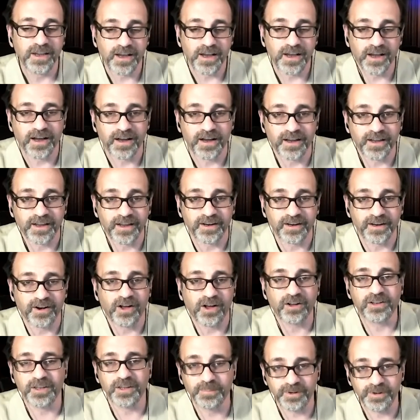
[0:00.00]
Uh, and
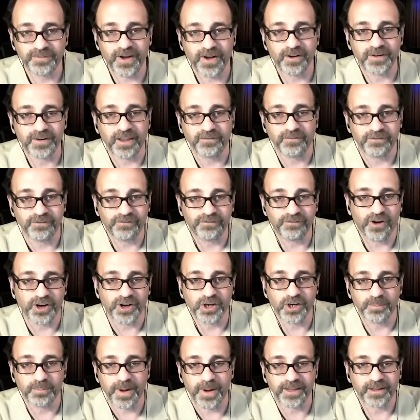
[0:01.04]
all could be found at
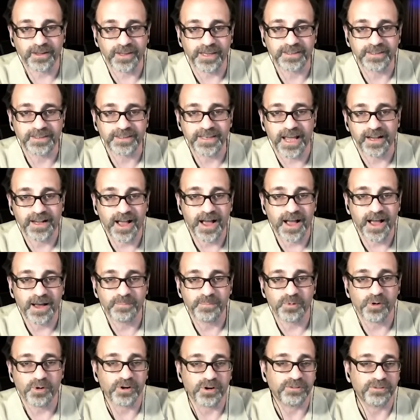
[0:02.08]

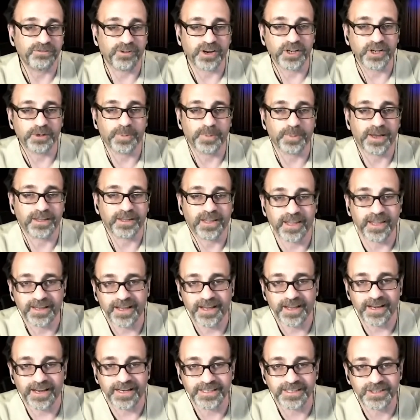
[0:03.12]
funnierbythelake.com or funnierbythelake
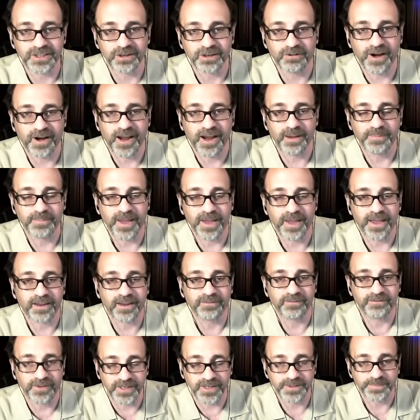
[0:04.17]
on Instagram and
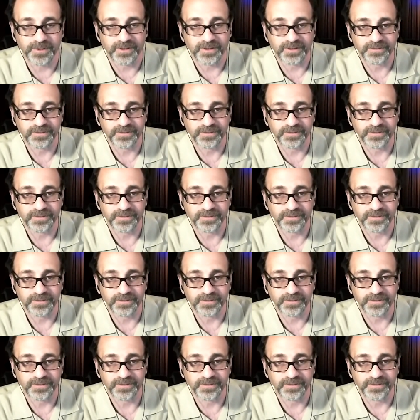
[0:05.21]
Facebook.